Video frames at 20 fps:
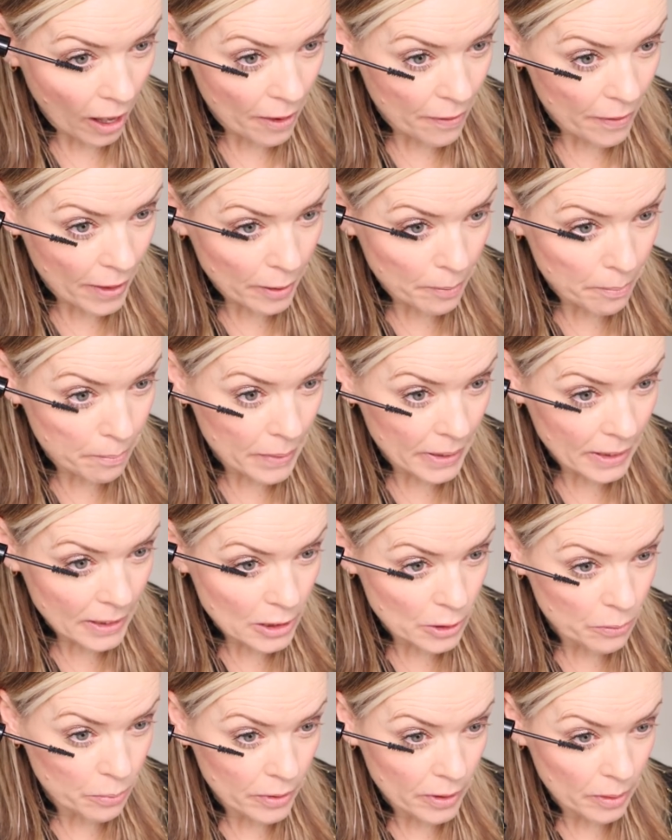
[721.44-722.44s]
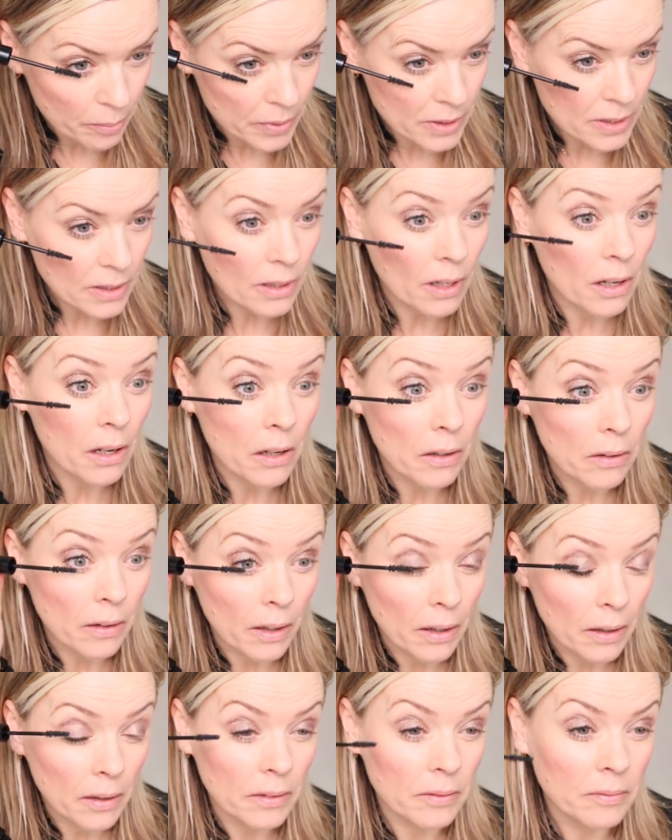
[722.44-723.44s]
then mixed with the
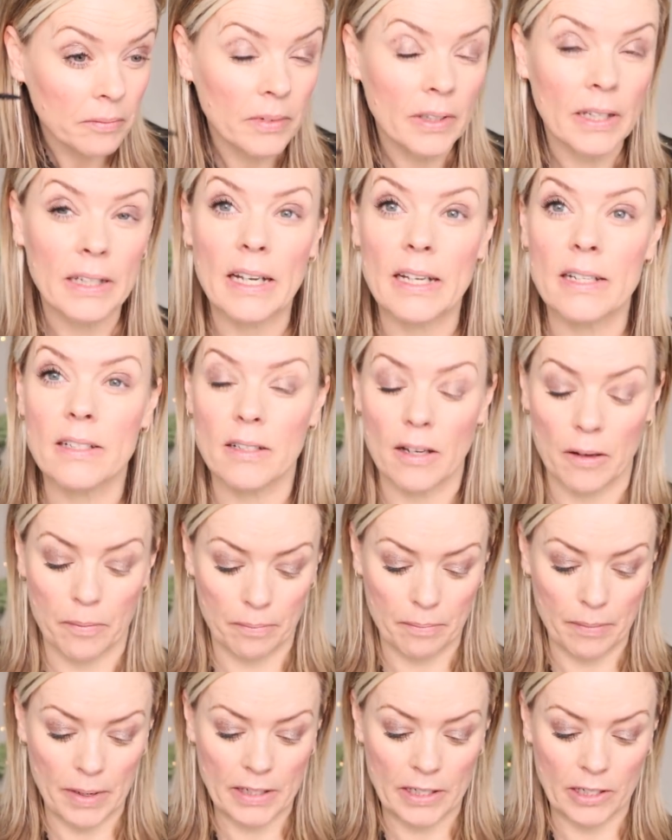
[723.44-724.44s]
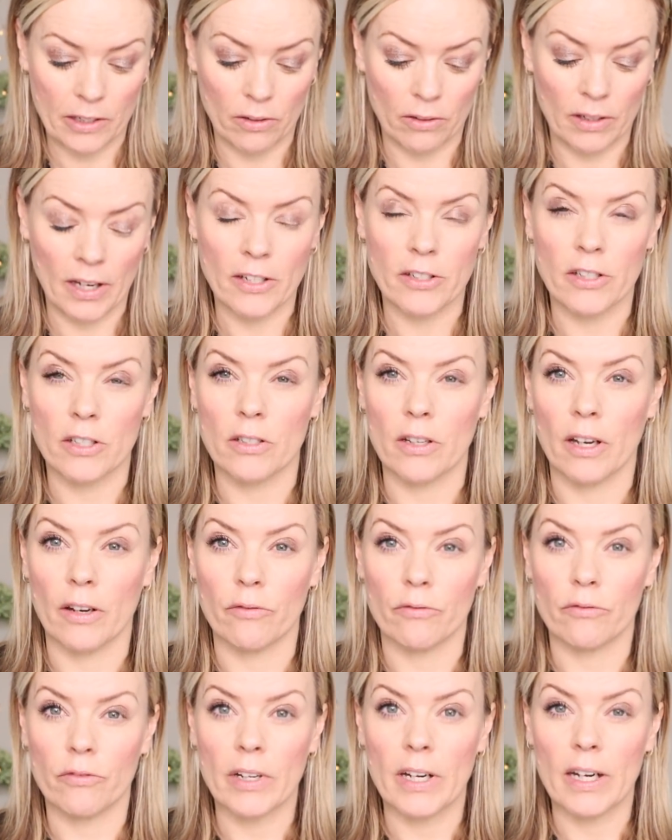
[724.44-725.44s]
mascara can end up making your lashes like
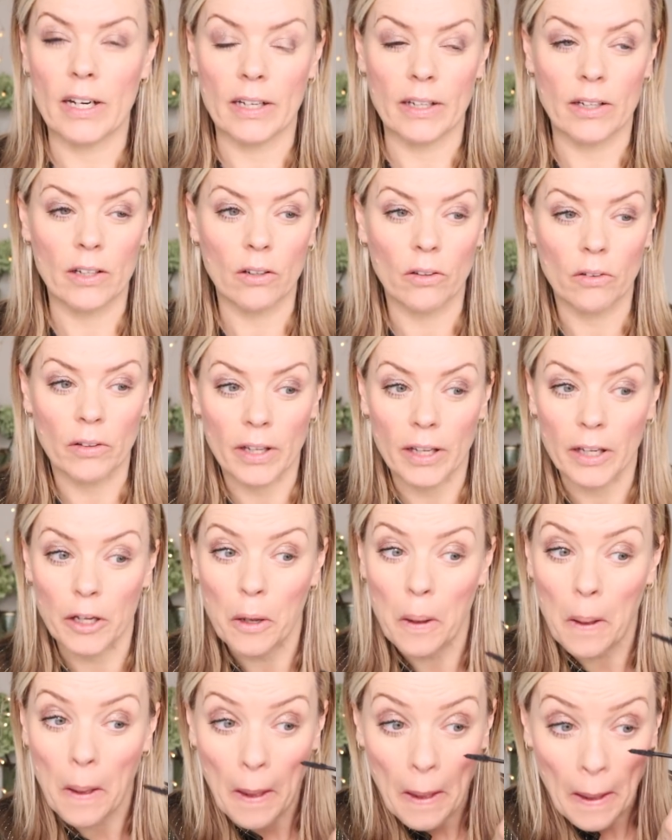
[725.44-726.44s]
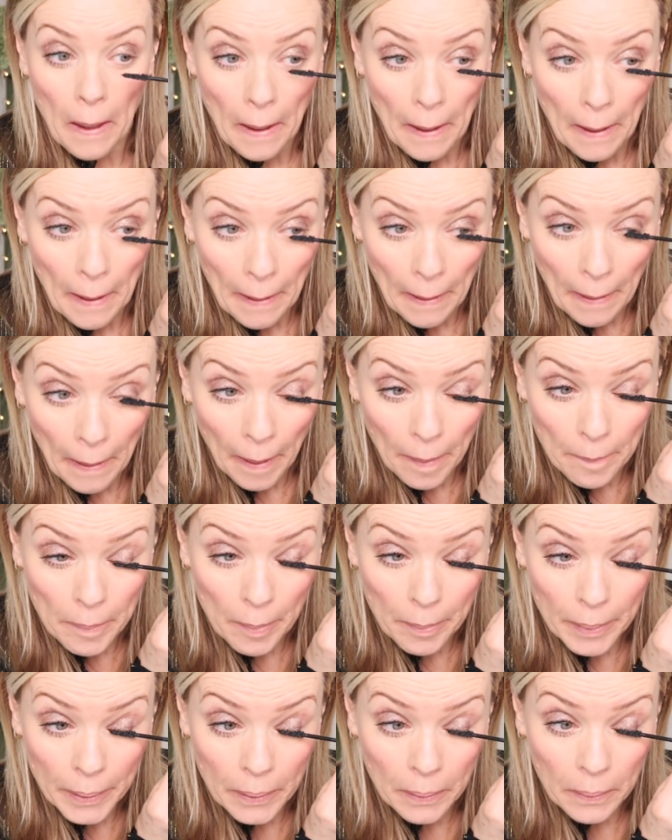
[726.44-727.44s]
really cloggy.
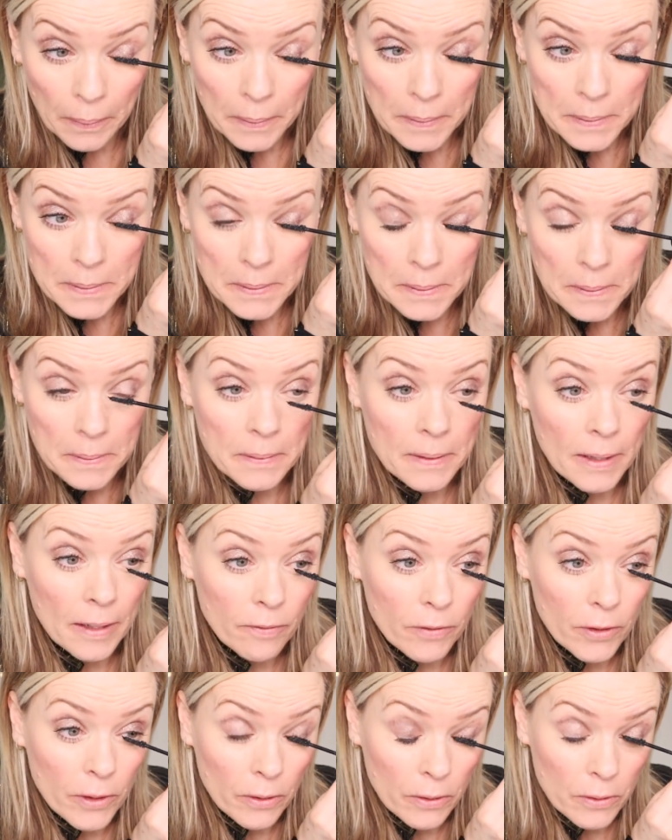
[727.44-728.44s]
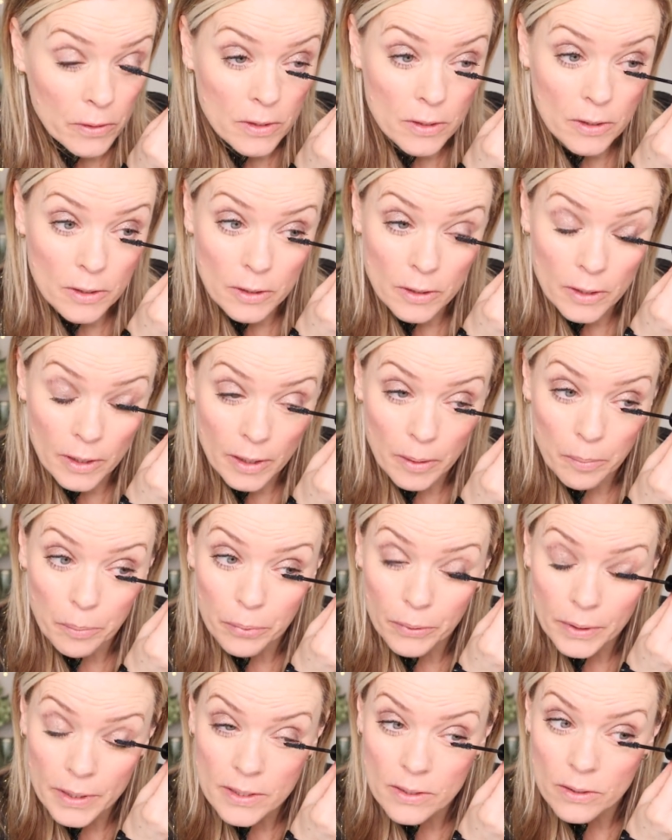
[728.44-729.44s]
But because they've used the
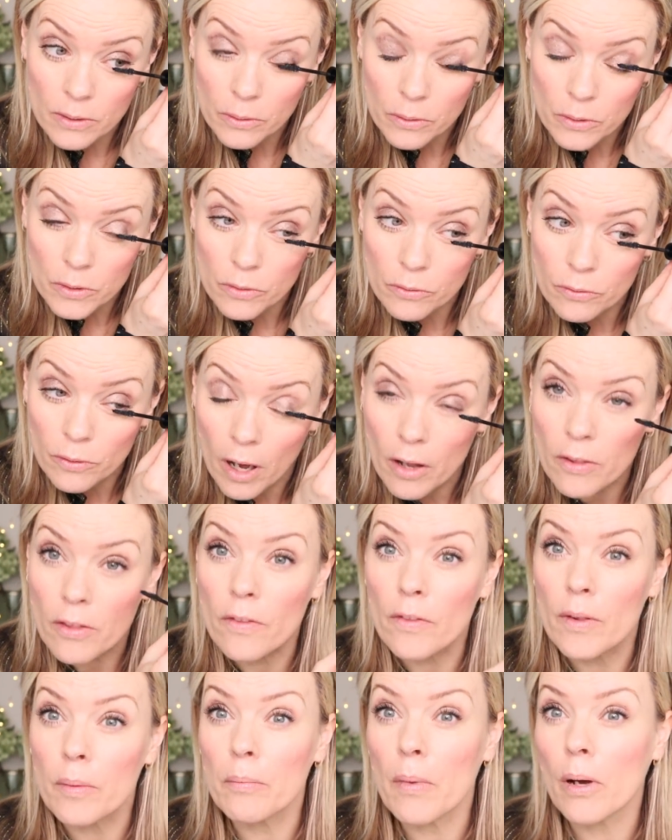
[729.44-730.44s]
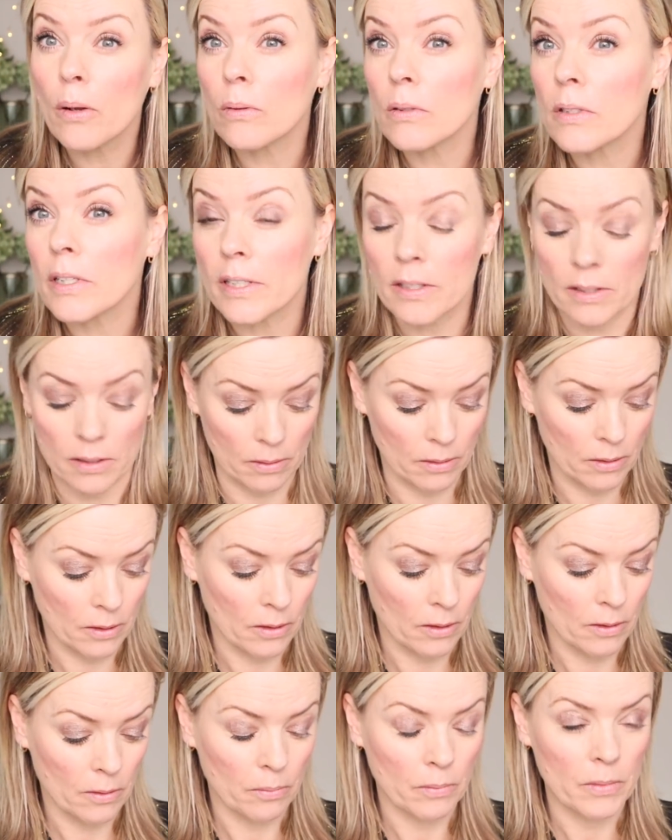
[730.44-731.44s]
bristles rather than the molded
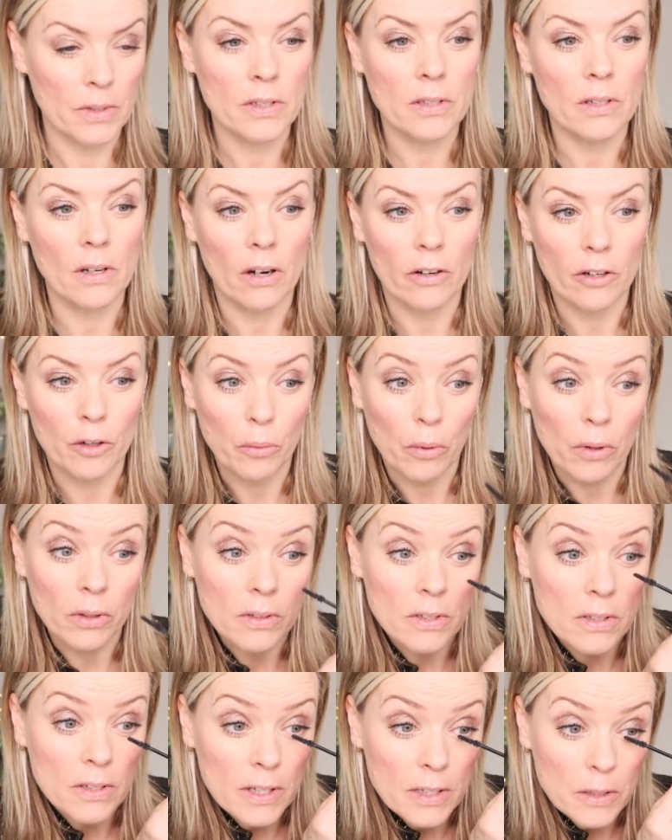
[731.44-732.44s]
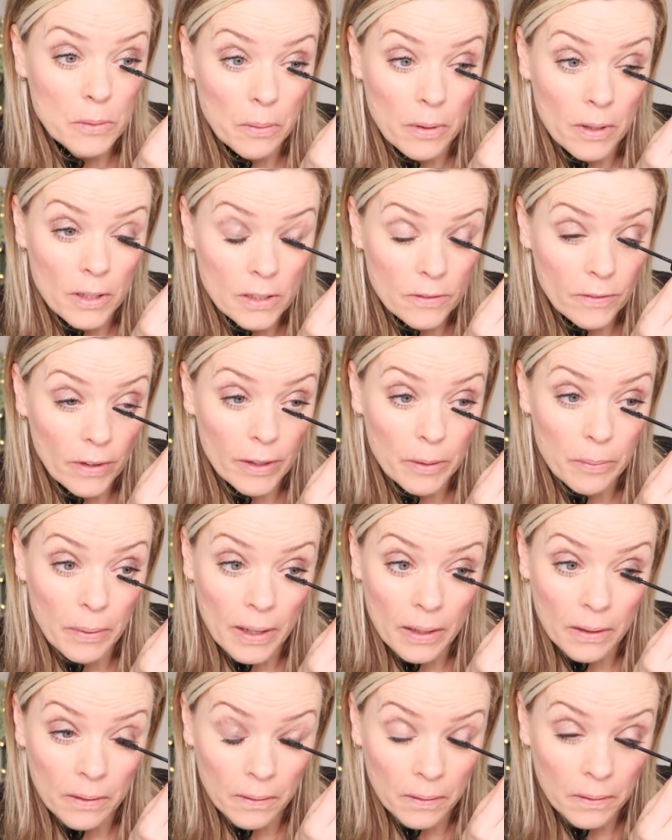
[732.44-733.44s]
mascara ones, this works very
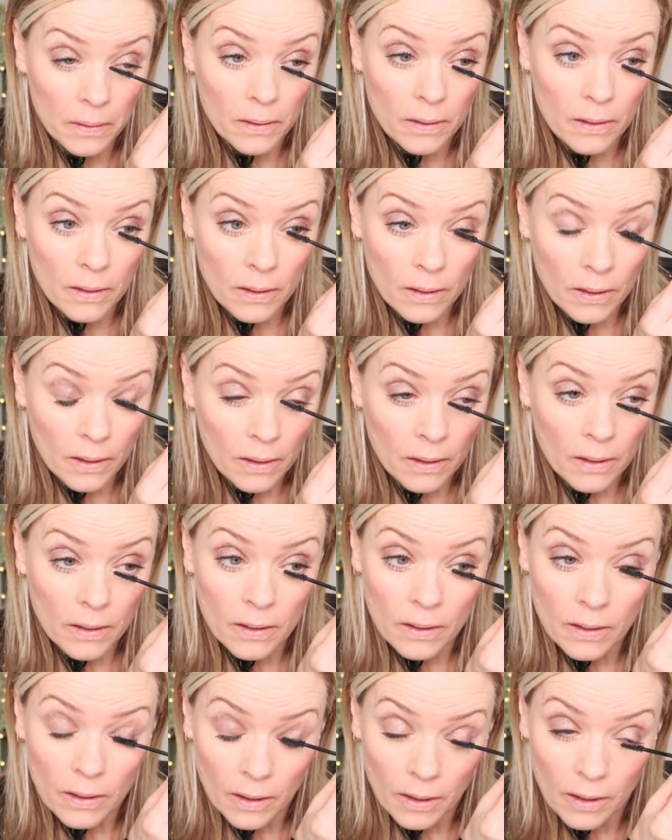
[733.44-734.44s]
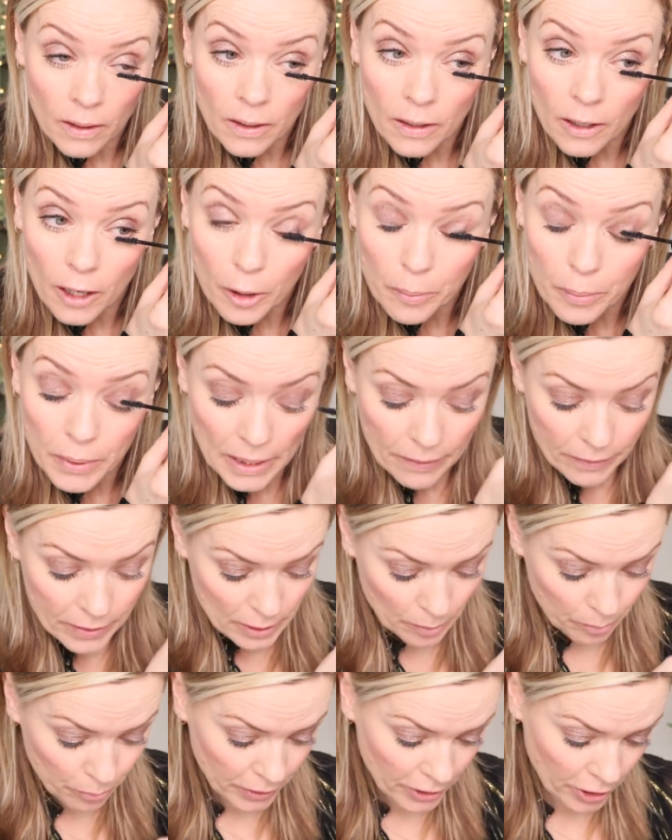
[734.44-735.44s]
well. I believe
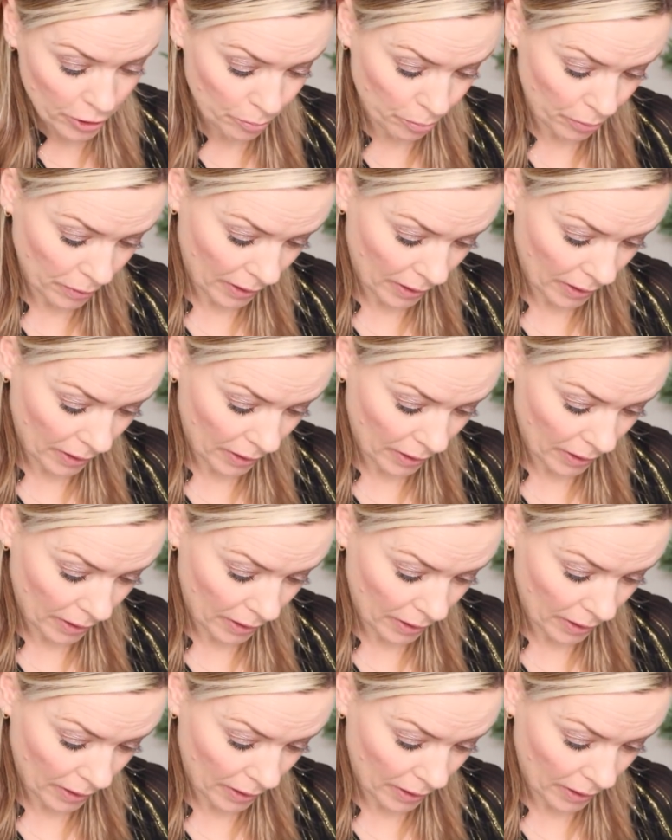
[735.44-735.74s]
it's a British